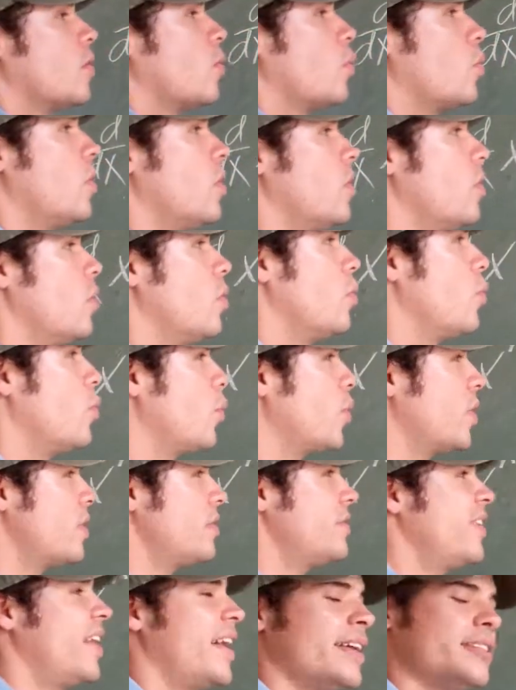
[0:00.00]
Well, what
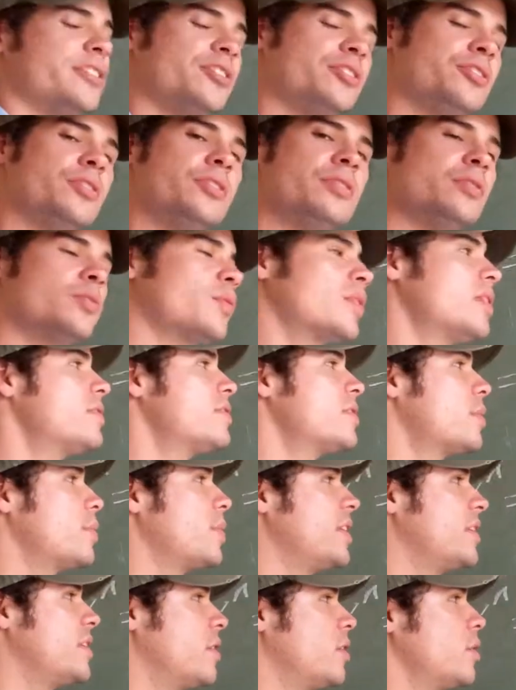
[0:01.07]
if I introduce, what if
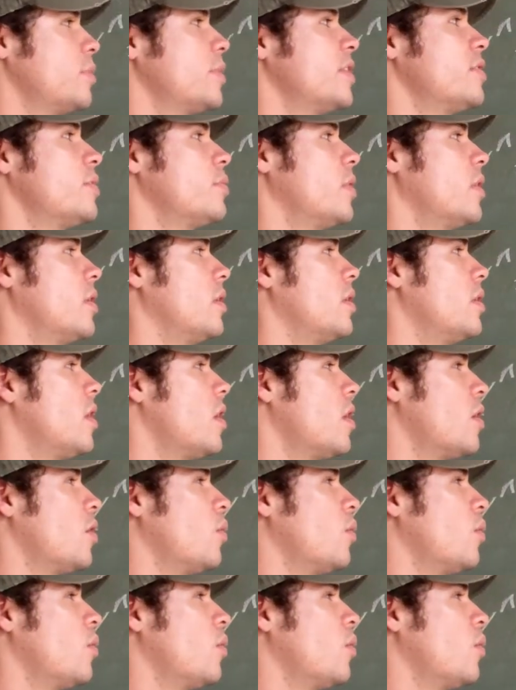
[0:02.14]
somebody told me, well,